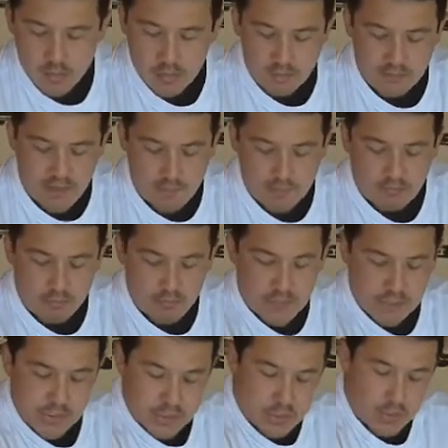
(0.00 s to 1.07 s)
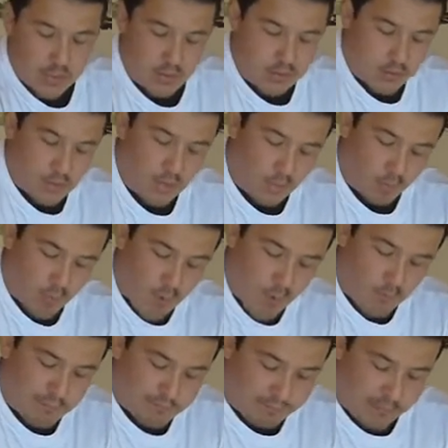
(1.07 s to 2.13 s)
The tape is rigid and it
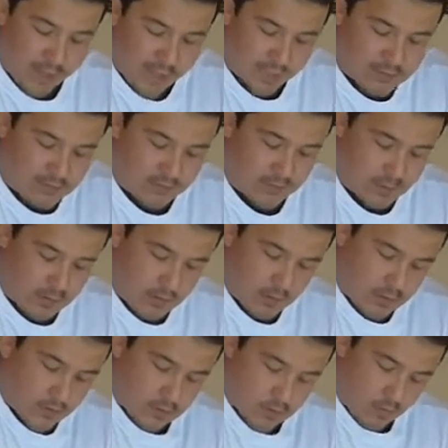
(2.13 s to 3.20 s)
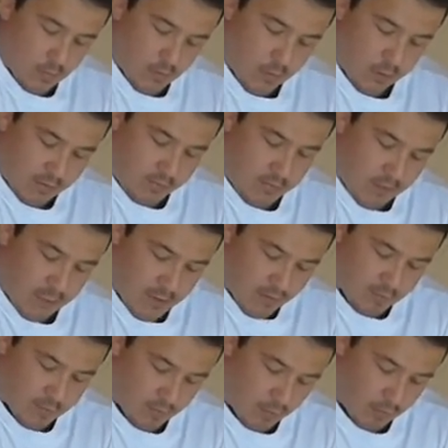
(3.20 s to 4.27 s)
won't flex, so we want it to be
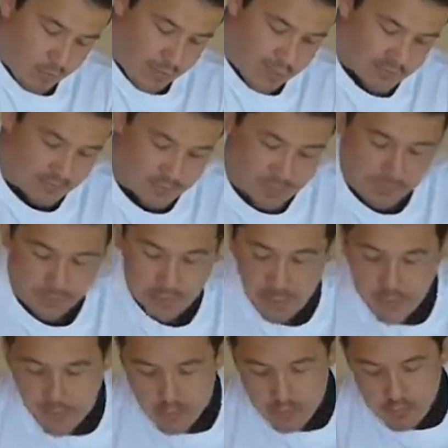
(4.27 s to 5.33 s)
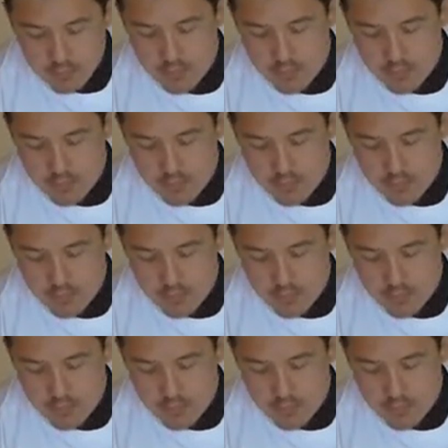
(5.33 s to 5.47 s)
comfortable as we apply it.